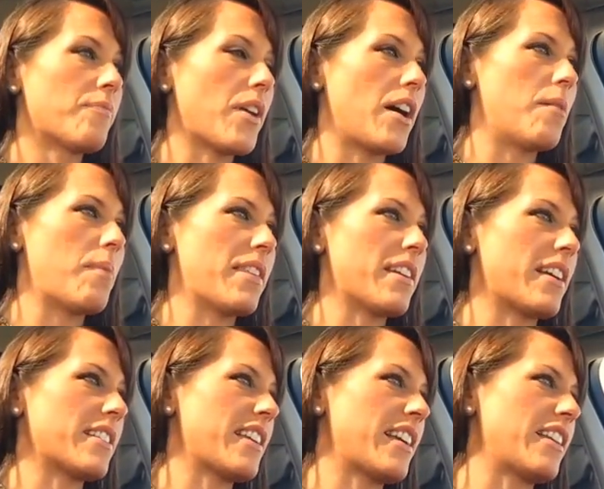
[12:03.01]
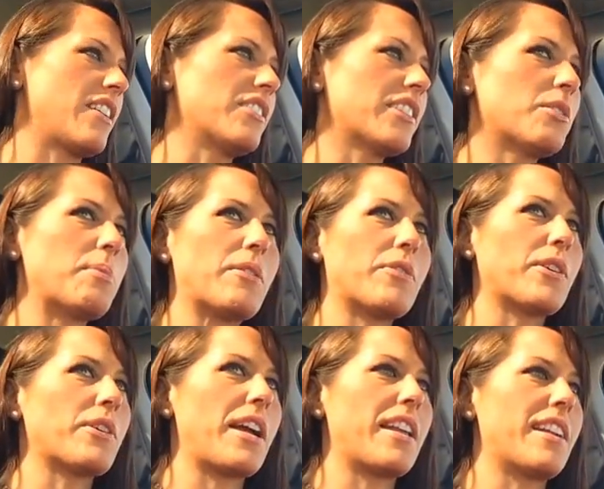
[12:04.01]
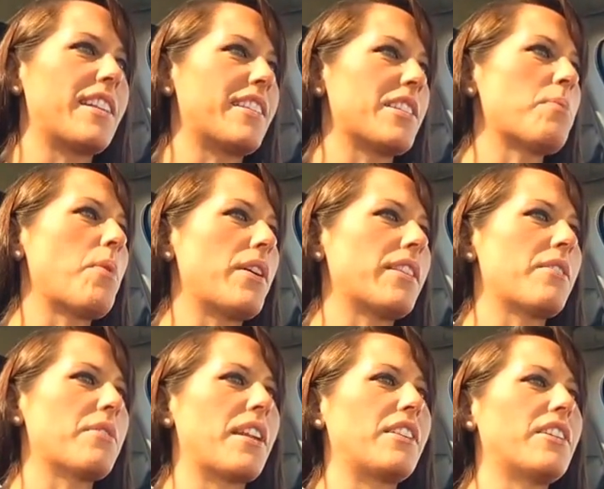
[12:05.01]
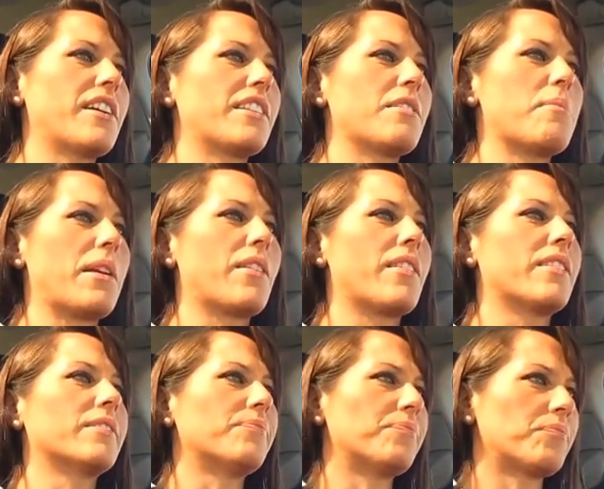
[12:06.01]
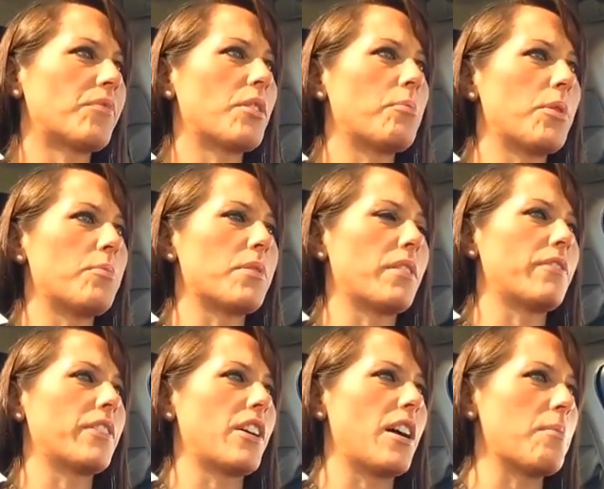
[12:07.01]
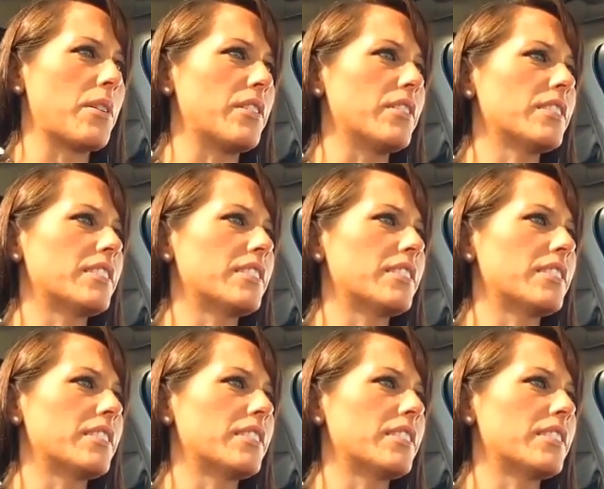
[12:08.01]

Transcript: I think I take it a little bit for granted at this point that when I look in the mirror, the boobs are phenomenal.